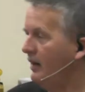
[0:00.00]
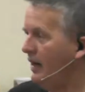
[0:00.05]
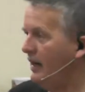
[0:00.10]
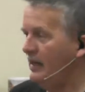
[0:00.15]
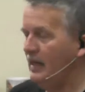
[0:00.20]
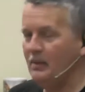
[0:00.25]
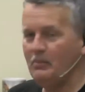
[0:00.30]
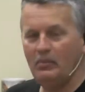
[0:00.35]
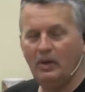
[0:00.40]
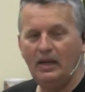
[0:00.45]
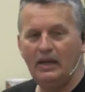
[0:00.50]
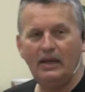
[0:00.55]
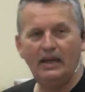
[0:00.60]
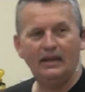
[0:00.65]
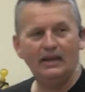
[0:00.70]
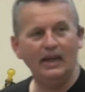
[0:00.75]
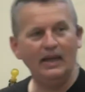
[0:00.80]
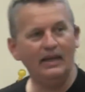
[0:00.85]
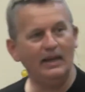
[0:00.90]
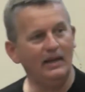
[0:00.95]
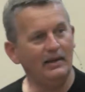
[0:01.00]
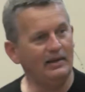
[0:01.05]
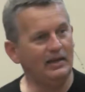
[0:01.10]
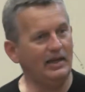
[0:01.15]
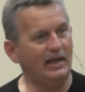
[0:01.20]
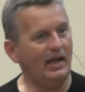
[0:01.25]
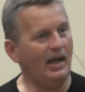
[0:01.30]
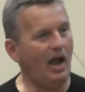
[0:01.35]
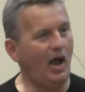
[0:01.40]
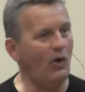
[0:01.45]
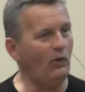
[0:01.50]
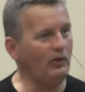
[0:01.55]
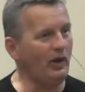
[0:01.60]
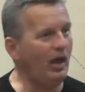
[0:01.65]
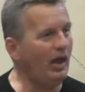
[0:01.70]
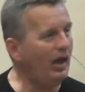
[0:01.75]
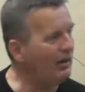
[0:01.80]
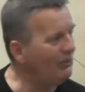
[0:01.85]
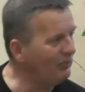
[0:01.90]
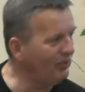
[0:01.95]
And it hold
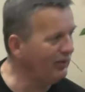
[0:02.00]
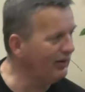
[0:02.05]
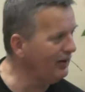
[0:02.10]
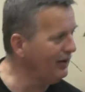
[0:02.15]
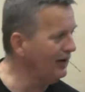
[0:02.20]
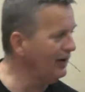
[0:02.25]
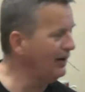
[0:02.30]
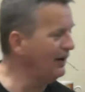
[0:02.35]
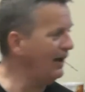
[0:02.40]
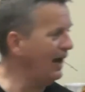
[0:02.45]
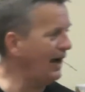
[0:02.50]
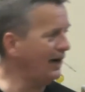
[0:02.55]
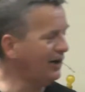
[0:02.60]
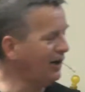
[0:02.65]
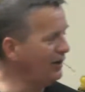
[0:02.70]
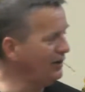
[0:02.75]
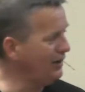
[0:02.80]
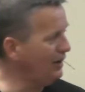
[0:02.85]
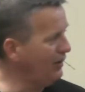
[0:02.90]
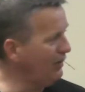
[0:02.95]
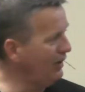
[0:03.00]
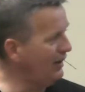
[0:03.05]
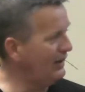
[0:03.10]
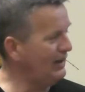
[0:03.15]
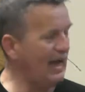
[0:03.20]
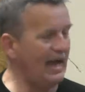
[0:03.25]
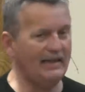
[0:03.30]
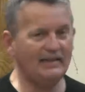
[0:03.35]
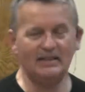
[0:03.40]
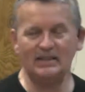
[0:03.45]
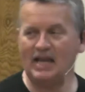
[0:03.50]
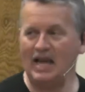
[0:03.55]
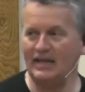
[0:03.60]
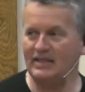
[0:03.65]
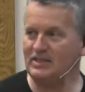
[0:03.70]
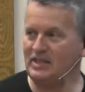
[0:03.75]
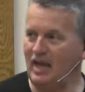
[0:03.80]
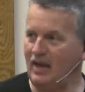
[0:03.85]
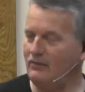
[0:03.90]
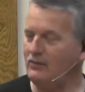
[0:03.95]
up. I couldn't do it. I
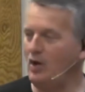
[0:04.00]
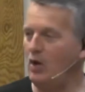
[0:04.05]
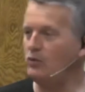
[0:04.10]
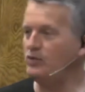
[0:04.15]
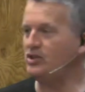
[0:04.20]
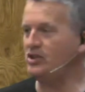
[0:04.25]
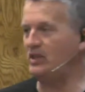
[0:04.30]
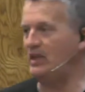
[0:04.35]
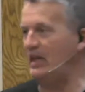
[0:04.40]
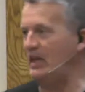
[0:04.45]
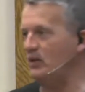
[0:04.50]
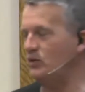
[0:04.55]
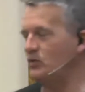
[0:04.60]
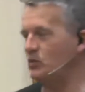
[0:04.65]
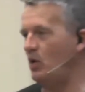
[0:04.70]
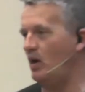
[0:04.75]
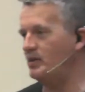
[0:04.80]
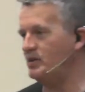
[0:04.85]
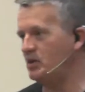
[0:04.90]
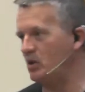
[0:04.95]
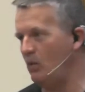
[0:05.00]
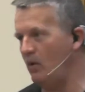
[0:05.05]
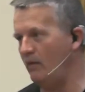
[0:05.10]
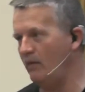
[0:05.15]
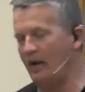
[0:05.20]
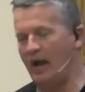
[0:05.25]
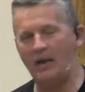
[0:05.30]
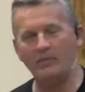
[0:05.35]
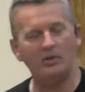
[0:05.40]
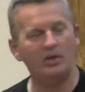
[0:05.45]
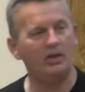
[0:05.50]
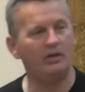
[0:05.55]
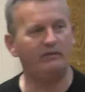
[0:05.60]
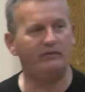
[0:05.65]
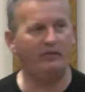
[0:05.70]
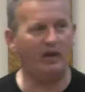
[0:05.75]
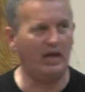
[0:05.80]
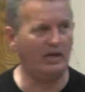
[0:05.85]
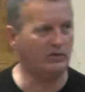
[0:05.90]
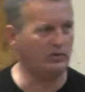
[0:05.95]
just have no skills whatsoever. I'm a good
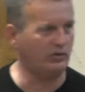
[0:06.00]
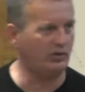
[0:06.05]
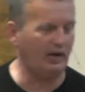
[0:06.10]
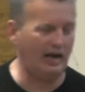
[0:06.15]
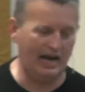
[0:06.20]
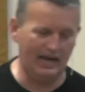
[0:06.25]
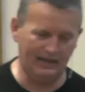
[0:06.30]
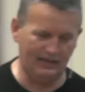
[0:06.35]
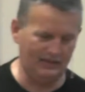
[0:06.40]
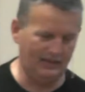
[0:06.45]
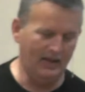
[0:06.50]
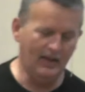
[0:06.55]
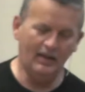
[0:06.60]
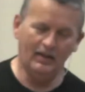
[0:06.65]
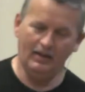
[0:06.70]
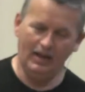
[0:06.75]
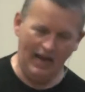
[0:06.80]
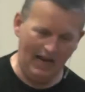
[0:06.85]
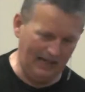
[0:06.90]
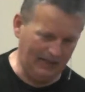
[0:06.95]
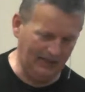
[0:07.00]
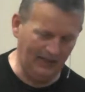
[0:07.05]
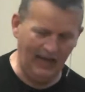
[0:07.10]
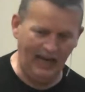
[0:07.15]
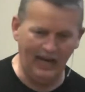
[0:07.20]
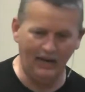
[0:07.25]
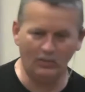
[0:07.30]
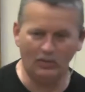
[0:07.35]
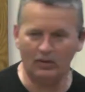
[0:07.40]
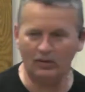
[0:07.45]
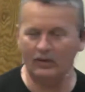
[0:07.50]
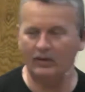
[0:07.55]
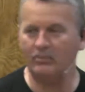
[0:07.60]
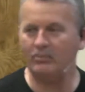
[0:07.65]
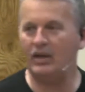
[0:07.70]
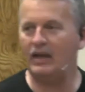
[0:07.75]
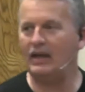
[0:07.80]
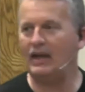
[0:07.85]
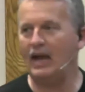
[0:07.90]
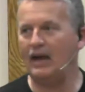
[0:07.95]
fetcher. I can hammer a little
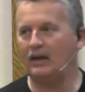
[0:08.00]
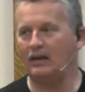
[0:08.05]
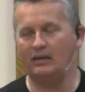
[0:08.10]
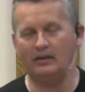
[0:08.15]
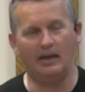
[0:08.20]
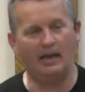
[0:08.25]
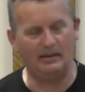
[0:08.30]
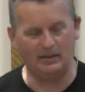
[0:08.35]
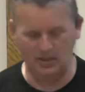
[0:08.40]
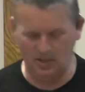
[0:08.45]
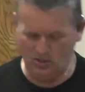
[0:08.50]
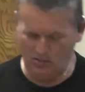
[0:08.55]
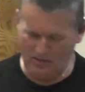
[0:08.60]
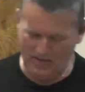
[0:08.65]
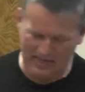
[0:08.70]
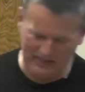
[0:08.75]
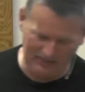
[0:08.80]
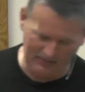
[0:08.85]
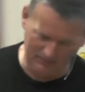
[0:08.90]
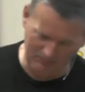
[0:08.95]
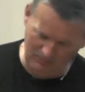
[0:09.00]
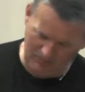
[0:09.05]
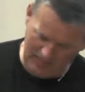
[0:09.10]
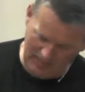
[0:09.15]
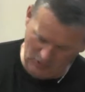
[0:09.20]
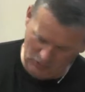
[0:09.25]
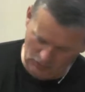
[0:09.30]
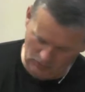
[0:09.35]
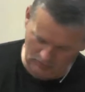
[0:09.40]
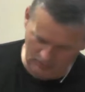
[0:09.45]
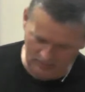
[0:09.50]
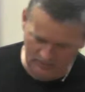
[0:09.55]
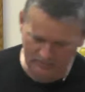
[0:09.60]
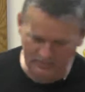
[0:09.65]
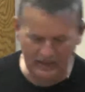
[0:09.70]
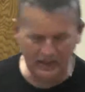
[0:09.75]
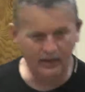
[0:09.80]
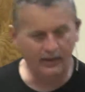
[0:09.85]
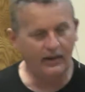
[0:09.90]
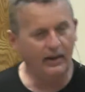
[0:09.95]
bit. I can measure a little
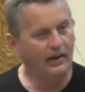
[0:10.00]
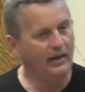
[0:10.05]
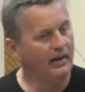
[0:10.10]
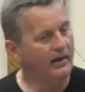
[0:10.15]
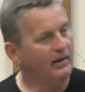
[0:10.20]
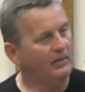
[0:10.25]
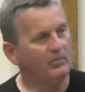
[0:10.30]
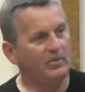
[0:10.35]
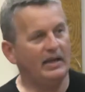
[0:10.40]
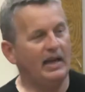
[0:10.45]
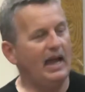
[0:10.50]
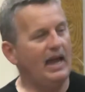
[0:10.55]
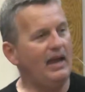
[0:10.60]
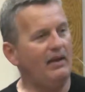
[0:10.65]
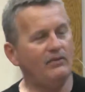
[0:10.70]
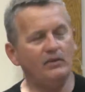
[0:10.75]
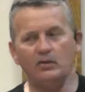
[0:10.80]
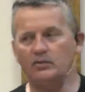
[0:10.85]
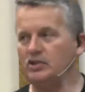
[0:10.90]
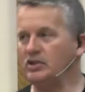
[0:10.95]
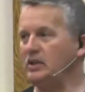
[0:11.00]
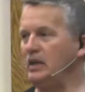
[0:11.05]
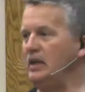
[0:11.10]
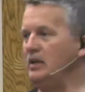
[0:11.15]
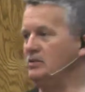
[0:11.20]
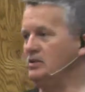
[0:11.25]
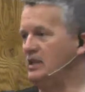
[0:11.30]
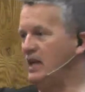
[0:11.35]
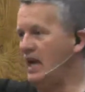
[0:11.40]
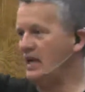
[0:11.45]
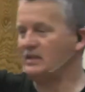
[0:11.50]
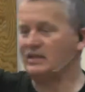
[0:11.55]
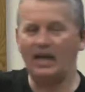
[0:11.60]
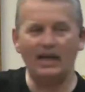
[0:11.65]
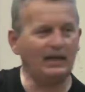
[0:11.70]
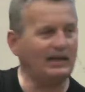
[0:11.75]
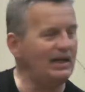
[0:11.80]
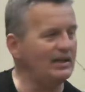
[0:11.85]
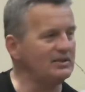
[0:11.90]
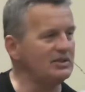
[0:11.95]
bit. But I have no skills. Guys
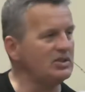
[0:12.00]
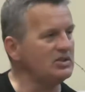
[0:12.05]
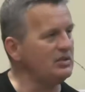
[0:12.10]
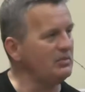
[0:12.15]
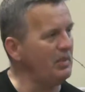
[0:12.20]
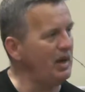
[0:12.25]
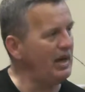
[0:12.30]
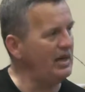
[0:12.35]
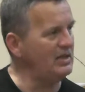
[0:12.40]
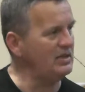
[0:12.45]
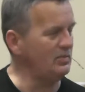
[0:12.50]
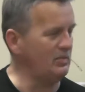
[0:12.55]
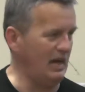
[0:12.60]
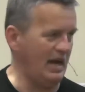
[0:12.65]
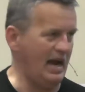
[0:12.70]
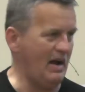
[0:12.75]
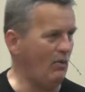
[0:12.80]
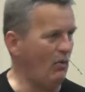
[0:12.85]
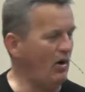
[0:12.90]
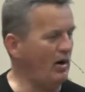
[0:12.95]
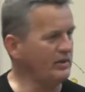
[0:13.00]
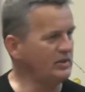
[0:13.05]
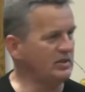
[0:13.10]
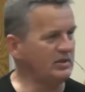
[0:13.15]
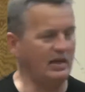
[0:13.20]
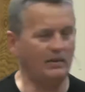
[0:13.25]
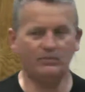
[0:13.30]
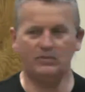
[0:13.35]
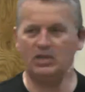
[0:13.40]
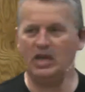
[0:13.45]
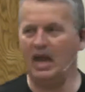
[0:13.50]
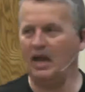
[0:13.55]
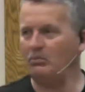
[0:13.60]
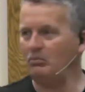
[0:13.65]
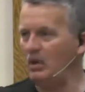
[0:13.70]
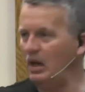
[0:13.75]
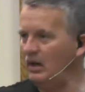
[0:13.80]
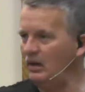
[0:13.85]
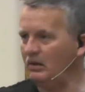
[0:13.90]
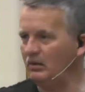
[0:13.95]
like that just amaze me. I watched them
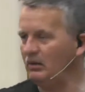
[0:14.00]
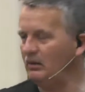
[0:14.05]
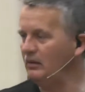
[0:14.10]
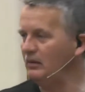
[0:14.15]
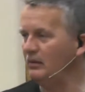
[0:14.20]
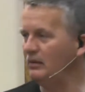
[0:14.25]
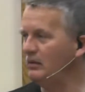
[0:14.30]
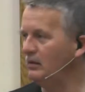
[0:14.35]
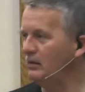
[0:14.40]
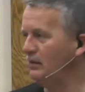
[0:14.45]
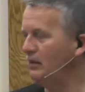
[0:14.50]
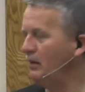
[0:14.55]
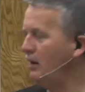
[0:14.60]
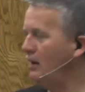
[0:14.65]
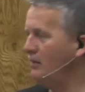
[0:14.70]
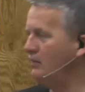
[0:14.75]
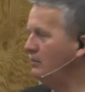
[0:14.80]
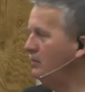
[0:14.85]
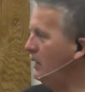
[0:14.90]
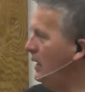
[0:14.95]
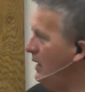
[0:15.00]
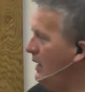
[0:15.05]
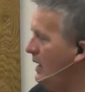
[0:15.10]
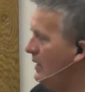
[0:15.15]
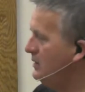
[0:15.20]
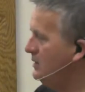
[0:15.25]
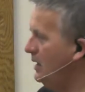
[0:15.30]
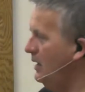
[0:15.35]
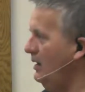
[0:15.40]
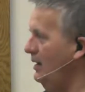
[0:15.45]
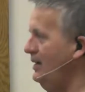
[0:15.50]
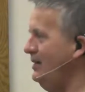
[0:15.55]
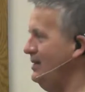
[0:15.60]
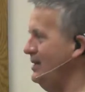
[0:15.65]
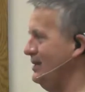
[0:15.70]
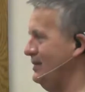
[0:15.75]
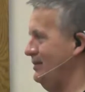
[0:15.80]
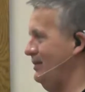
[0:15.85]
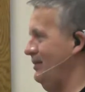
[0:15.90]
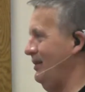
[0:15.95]
Jack Baker, and I tell you, he
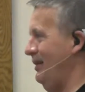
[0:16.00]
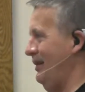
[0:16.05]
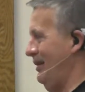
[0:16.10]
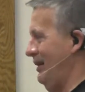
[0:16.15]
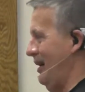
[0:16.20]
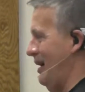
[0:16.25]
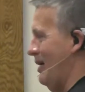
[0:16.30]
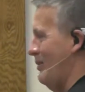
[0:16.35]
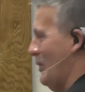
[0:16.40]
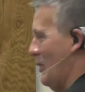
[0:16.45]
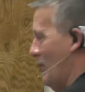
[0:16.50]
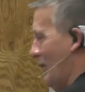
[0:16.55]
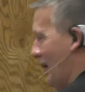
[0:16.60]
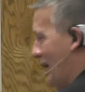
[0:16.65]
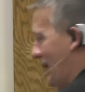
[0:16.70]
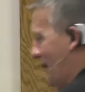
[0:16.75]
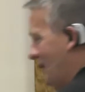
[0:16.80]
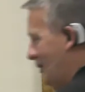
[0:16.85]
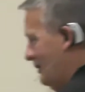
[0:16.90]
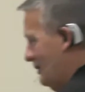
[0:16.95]
just get out the way.